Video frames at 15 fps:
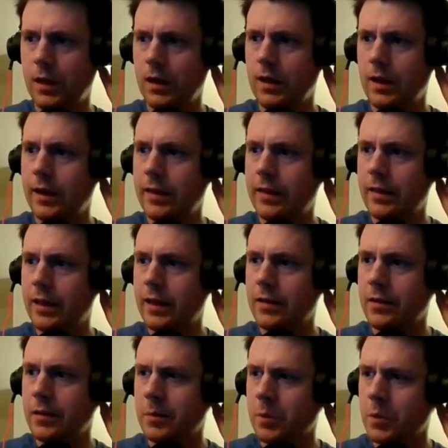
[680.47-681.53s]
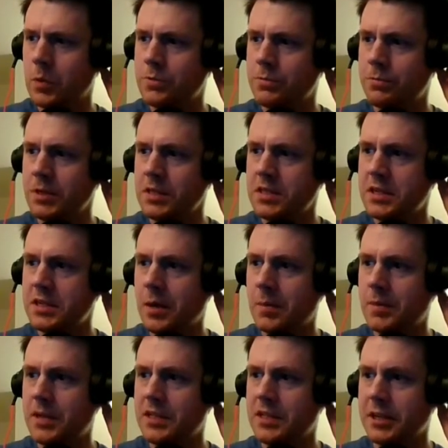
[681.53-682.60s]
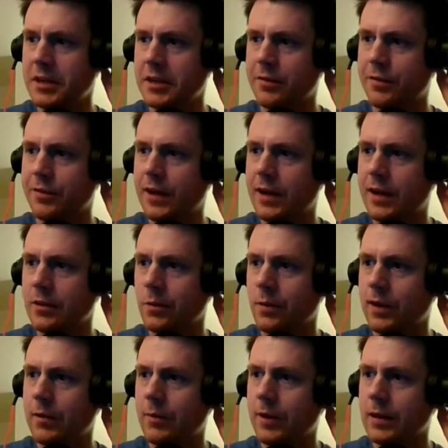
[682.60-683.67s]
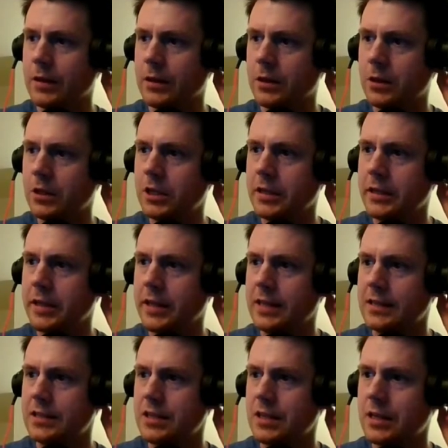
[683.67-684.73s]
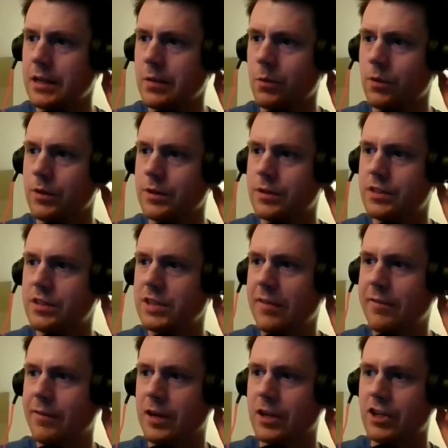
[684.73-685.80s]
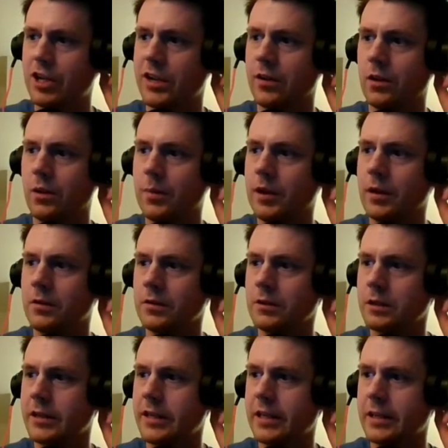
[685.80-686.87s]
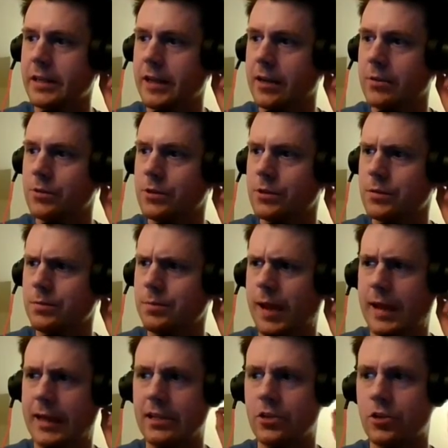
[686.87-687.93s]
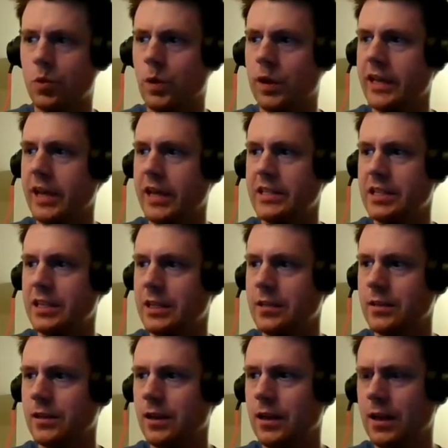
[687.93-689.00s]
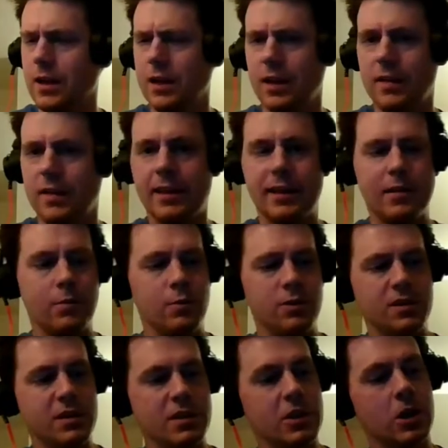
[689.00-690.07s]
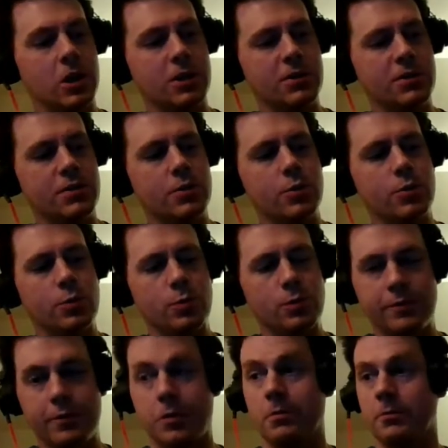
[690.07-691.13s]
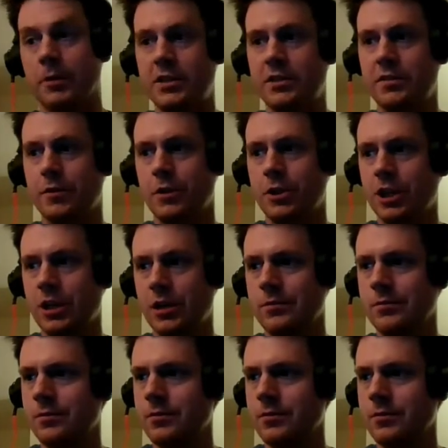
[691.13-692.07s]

And then the most recent updates I could find when I went looking last night was Sci-Fi Channel apparently announced back in 2018 that it was in talks for the rights for the show,